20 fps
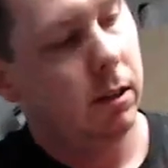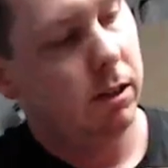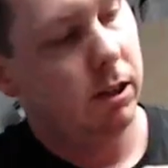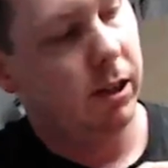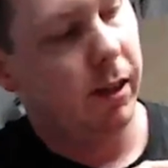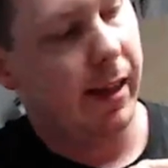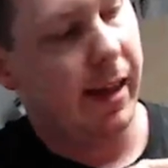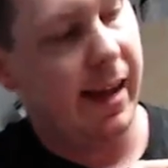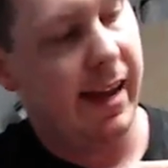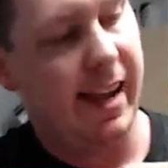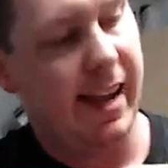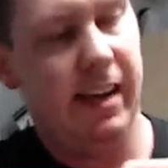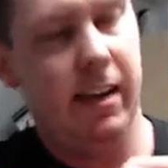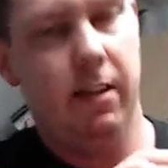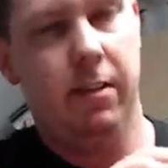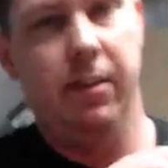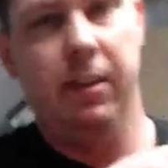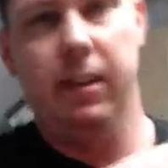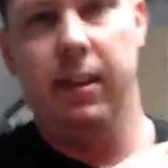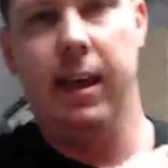that
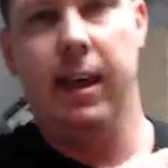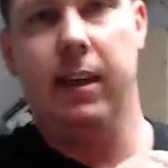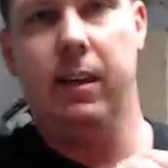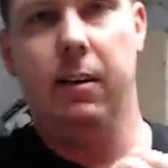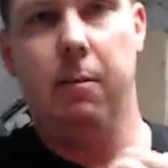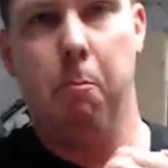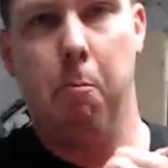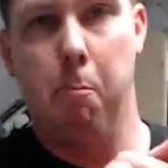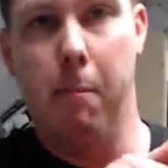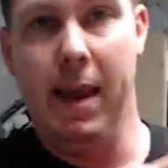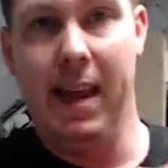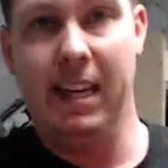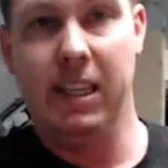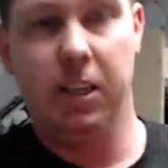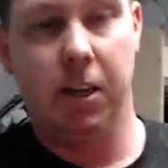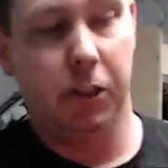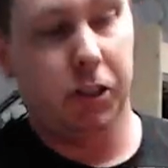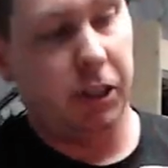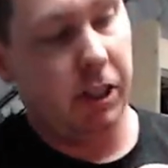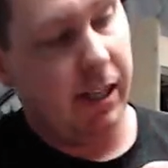anything that may
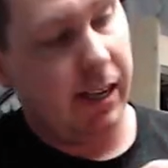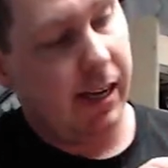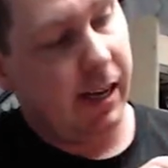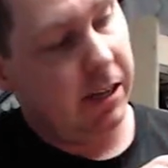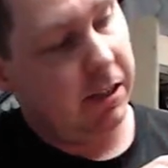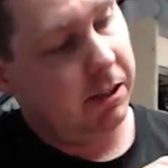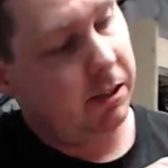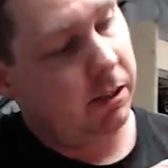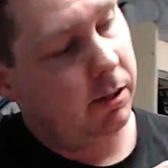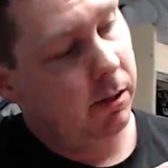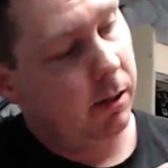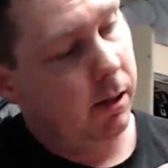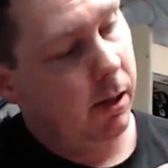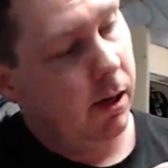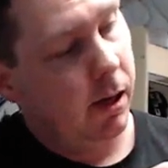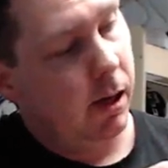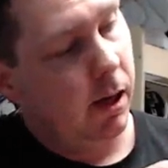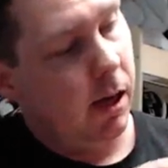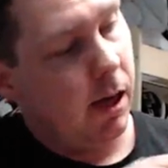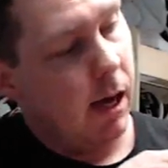touch the ice
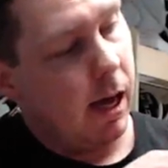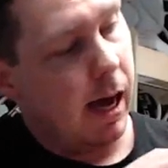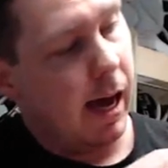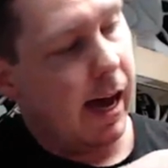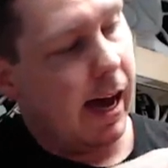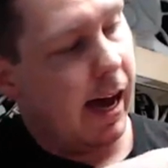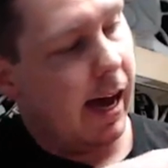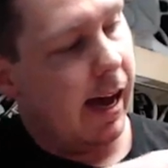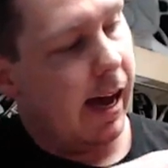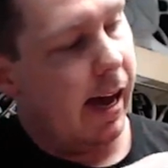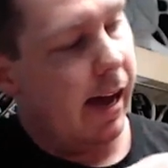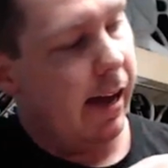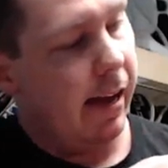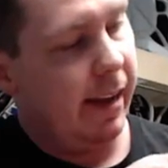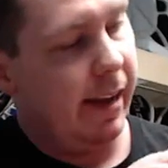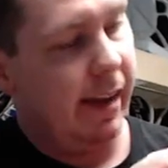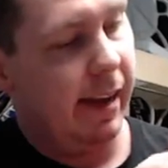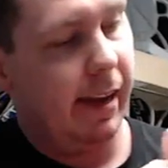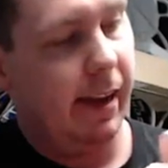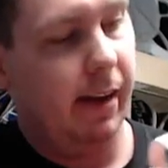uh,
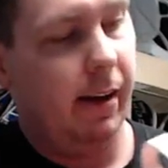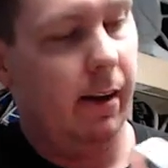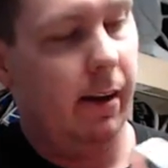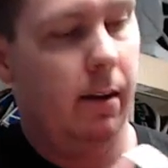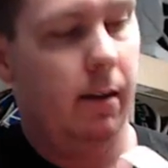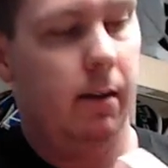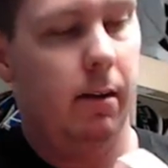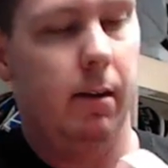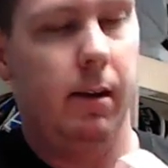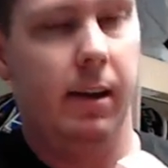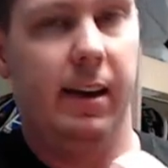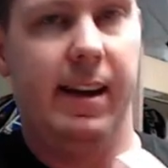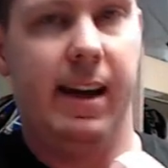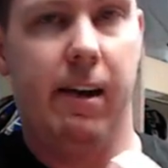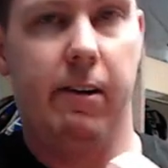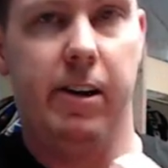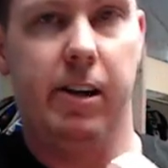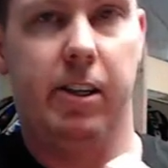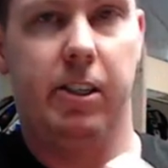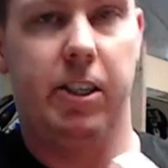and and down
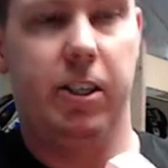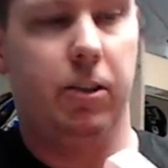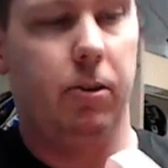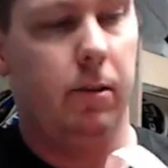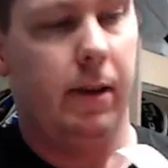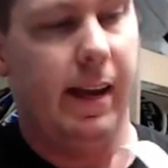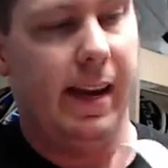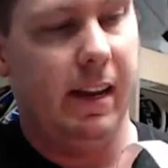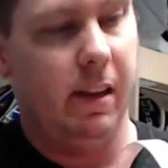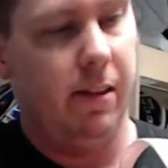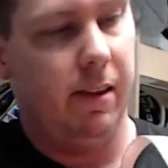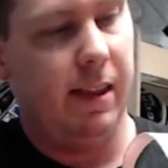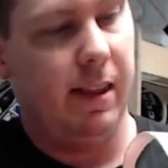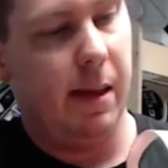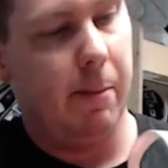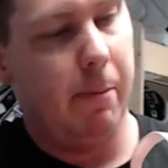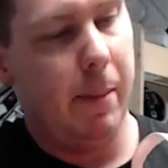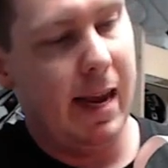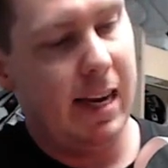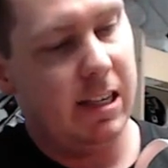here too, anything that
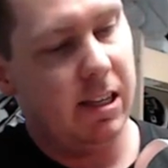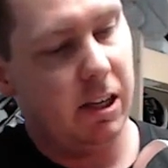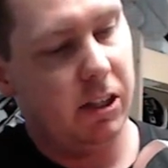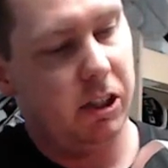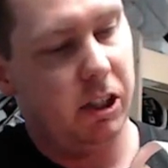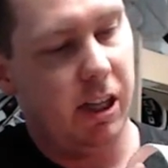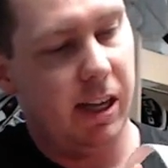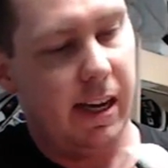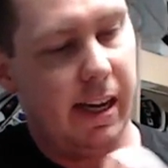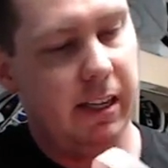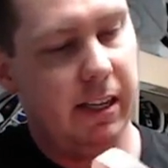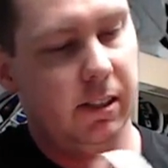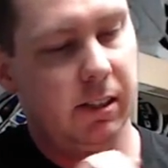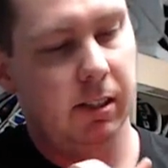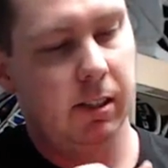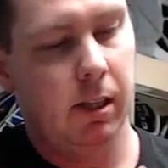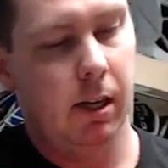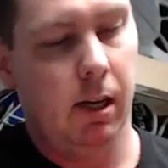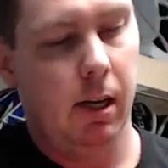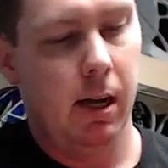may touch the ice
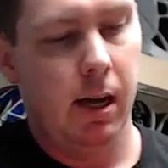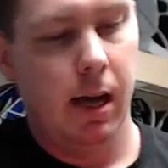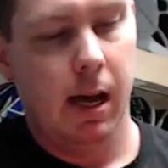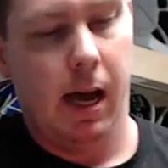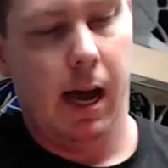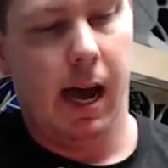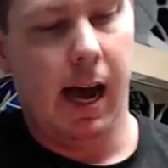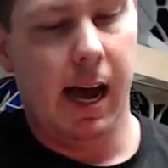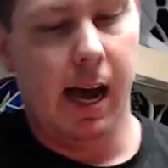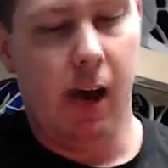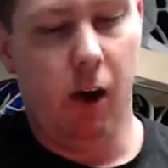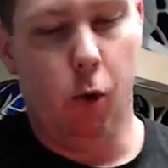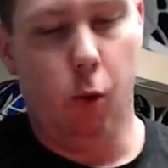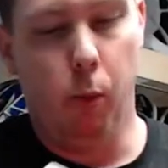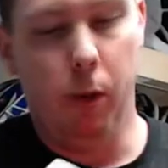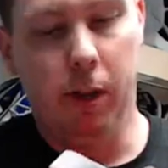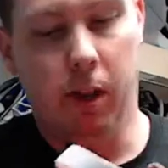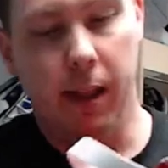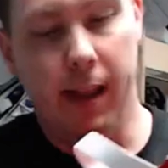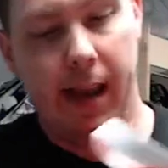uh,
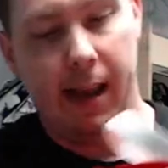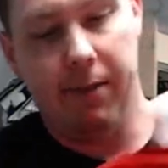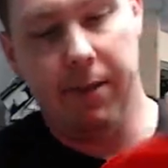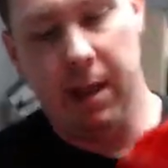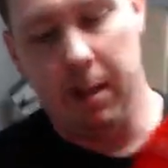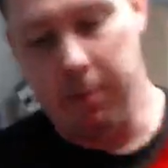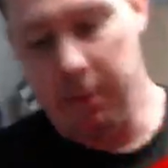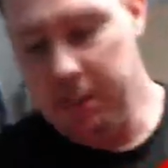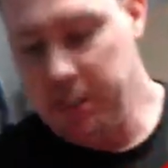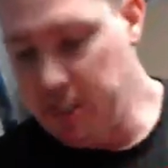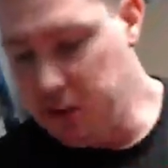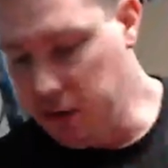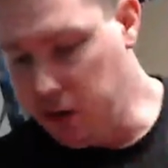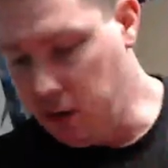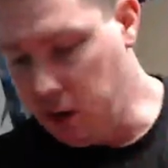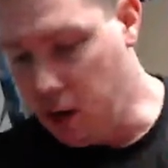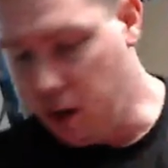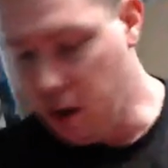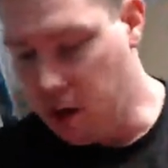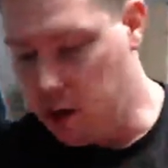will have that material on it.